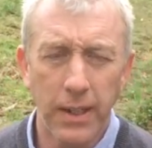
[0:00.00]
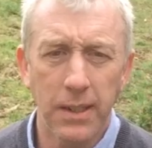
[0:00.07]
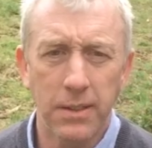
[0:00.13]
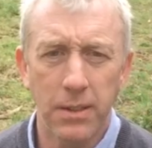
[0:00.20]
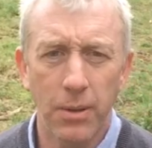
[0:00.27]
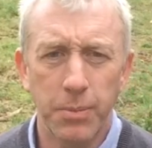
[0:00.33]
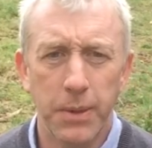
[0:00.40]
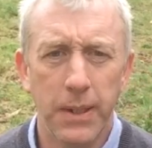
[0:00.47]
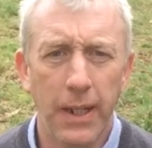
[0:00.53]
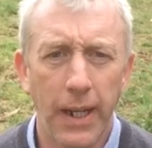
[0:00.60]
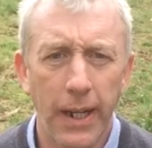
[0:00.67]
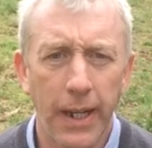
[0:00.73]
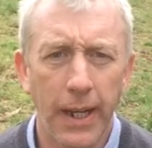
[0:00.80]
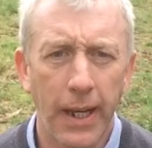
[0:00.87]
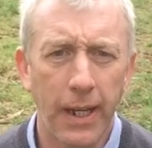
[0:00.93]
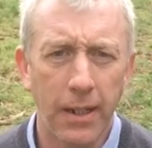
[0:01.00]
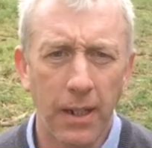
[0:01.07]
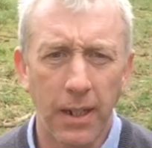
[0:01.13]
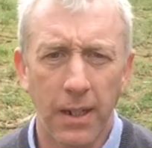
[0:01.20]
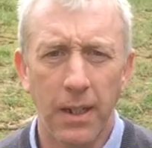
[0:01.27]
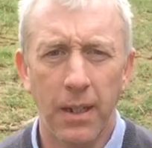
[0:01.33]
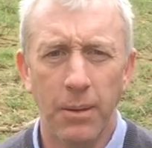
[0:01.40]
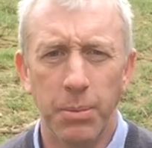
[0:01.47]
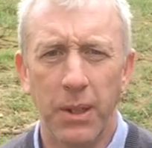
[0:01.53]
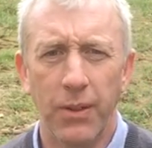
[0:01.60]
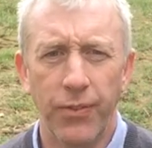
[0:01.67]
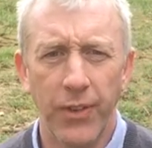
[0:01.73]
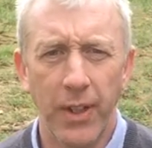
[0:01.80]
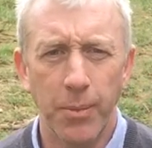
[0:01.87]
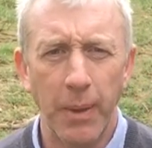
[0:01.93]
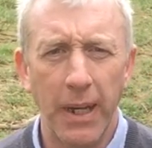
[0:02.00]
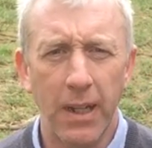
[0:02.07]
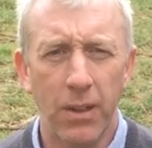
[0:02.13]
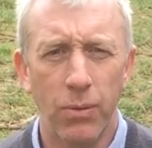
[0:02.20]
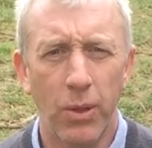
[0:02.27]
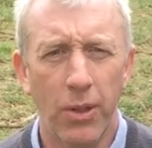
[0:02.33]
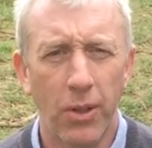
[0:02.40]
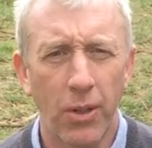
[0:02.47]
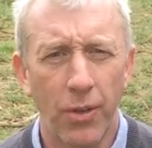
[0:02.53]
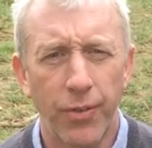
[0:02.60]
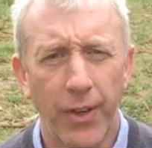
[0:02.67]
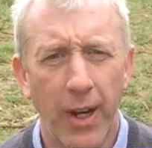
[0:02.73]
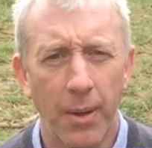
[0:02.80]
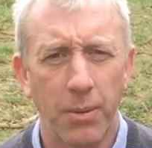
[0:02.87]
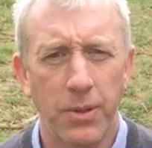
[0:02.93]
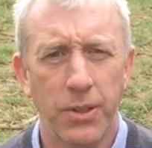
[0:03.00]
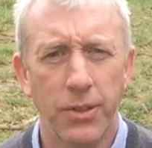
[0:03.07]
It's something that I'd like a little bit of feedback on what other farmers